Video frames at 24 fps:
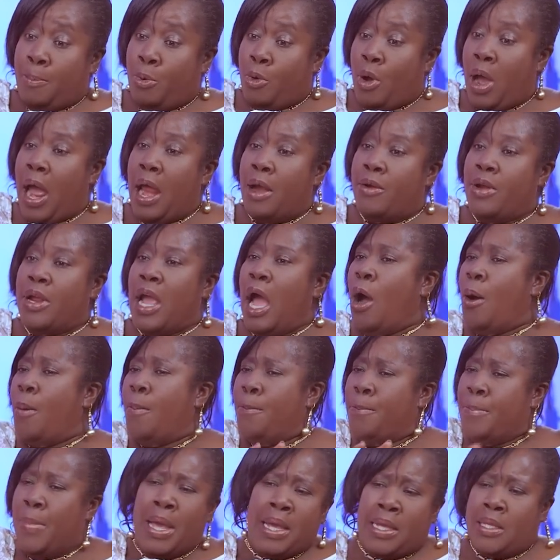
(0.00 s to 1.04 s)
Buhari, I'll
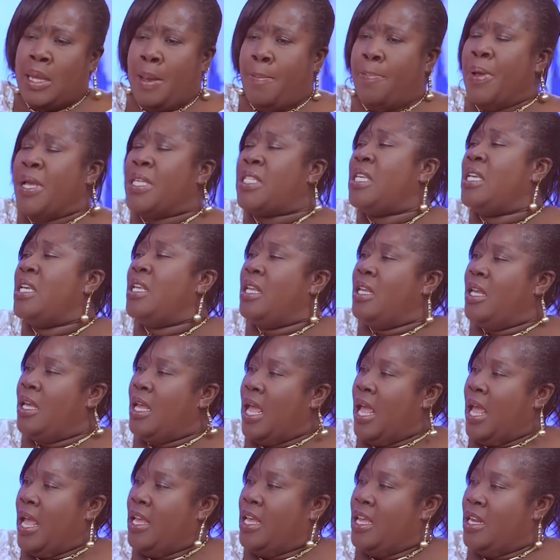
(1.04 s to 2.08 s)
make the person
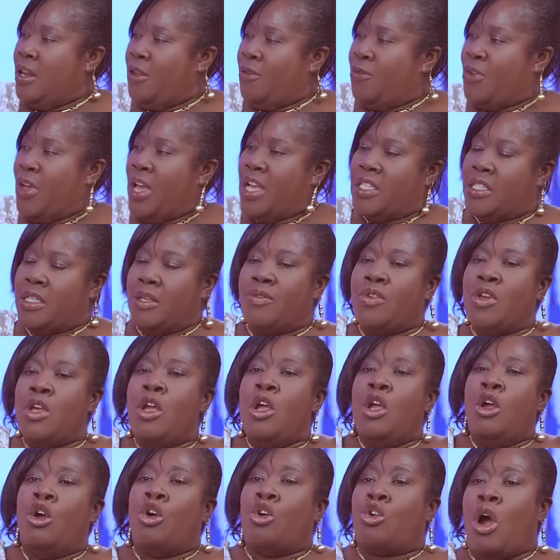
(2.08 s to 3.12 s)
ineffective.
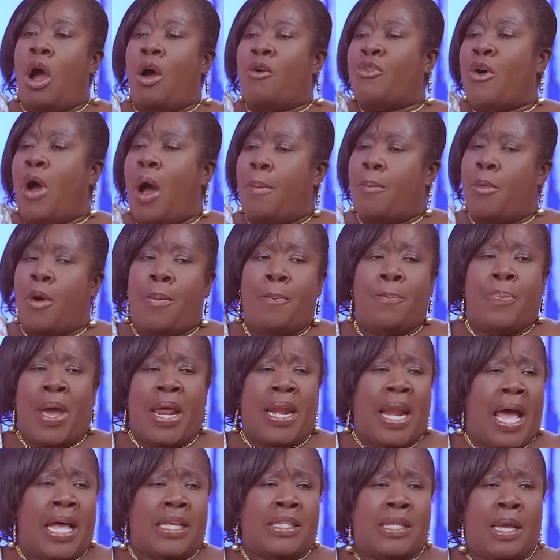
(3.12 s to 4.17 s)
Unconform one
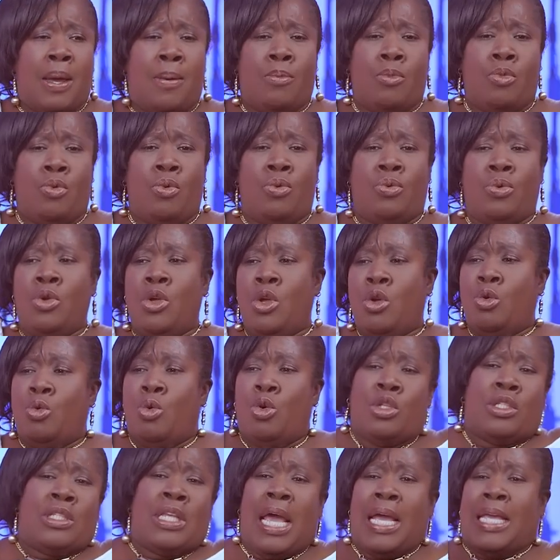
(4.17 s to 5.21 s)
pen as them
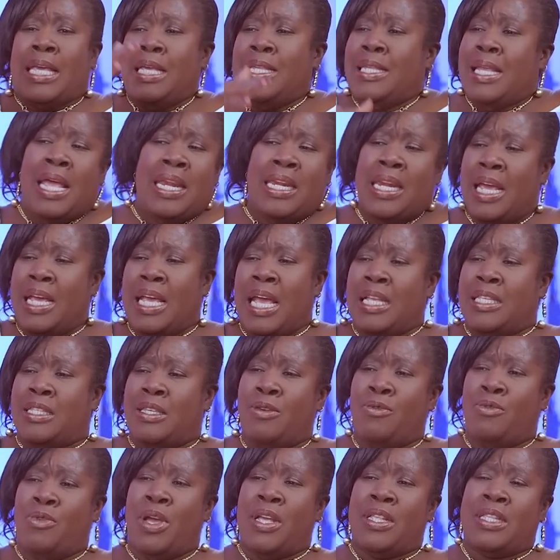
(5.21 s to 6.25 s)
who take it the
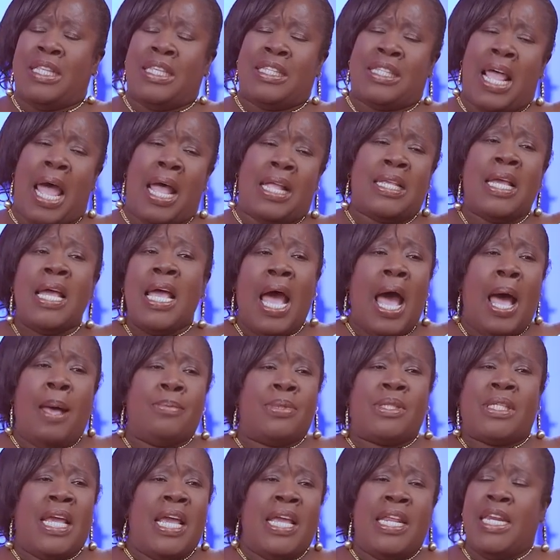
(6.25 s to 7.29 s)
negative way that
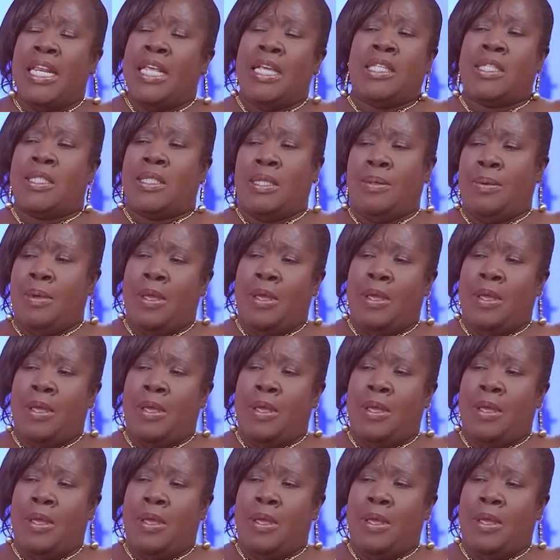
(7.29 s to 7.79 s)
I'm saying he's